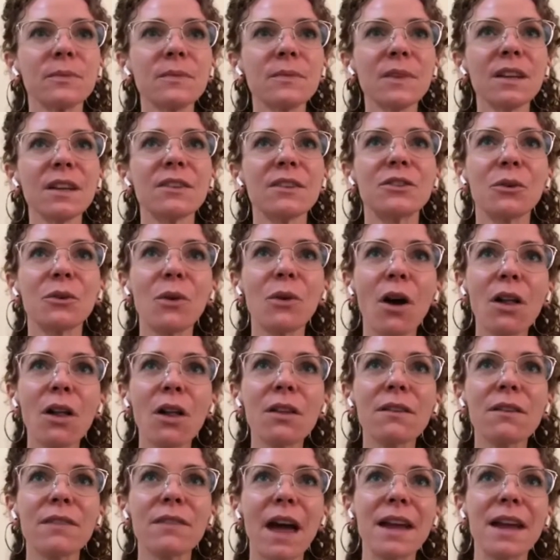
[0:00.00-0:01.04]
So all
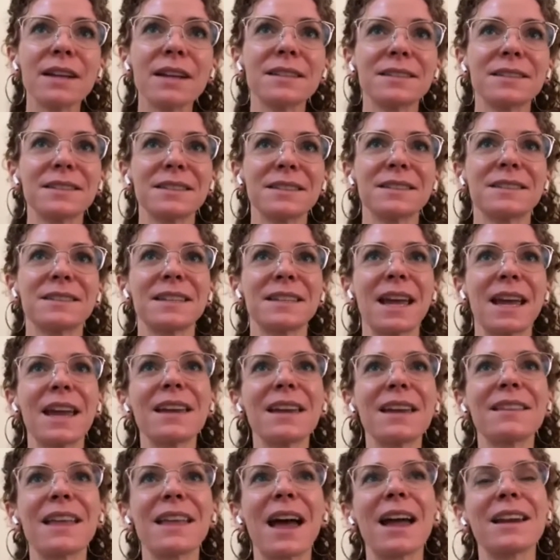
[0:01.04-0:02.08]
of that is to say
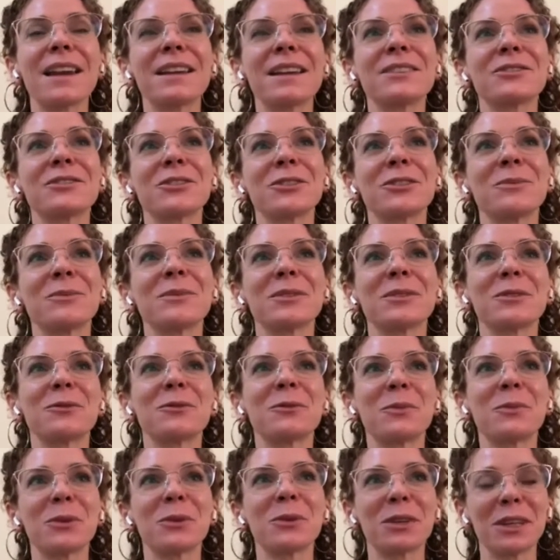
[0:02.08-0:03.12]
that in terms of
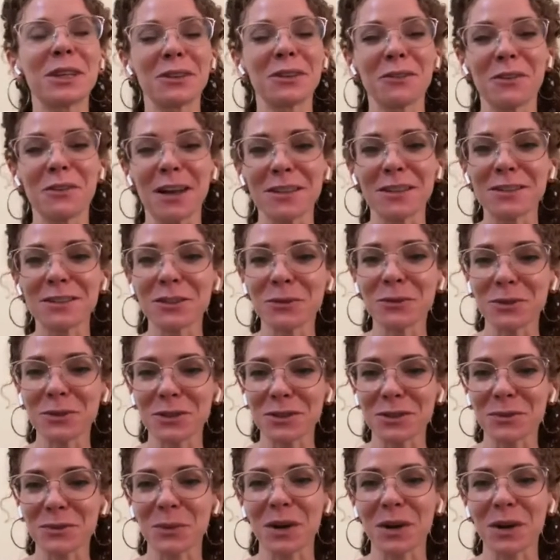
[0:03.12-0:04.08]
Burkina Faso, which is where